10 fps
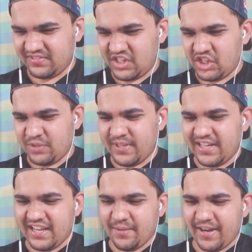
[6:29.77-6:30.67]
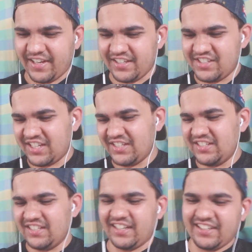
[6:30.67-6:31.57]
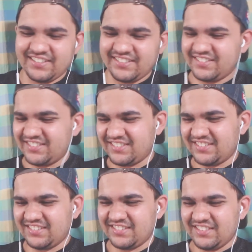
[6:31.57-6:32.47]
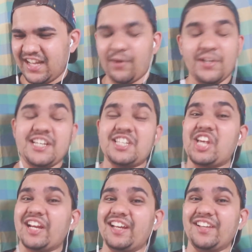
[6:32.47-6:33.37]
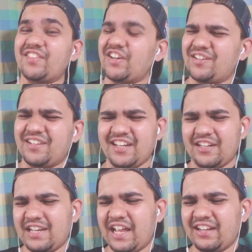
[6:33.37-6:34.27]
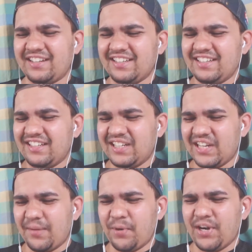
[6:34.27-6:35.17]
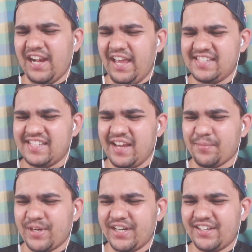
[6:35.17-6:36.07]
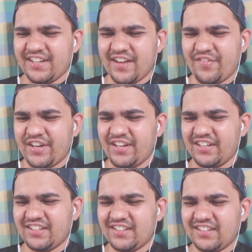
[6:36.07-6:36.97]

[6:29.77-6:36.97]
Shimin Lay back on channel, okay. I was just checking if there's that like gonna put Lay's name, right? Definitely.